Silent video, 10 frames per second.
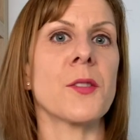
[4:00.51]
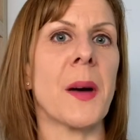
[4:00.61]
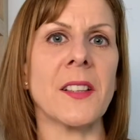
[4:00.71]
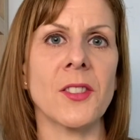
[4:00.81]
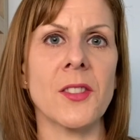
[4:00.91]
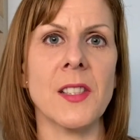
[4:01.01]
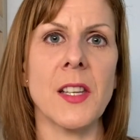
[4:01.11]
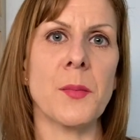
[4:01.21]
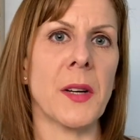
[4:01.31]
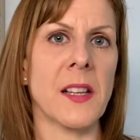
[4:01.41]
amount of
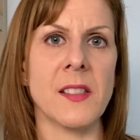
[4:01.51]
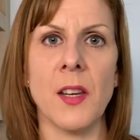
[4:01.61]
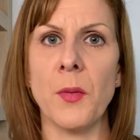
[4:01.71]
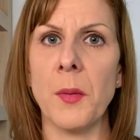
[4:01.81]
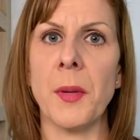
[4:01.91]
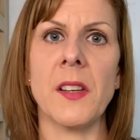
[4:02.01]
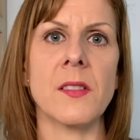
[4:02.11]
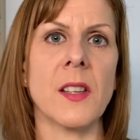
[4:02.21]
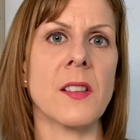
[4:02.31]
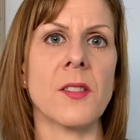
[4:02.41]
sleep, let's say we pick
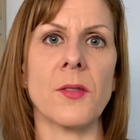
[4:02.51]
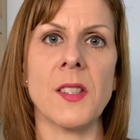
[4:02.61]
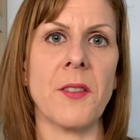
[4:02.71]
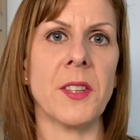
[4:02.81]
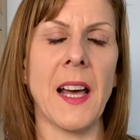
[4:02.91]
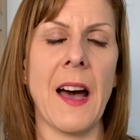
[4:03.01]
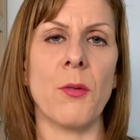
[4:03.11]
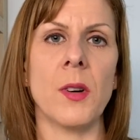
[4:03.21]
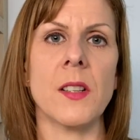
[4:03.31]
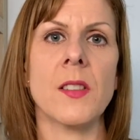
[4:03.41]
six or seven
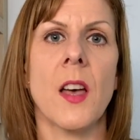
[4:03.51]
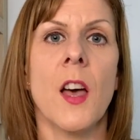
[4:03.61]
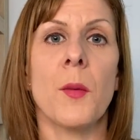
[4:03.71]
hours,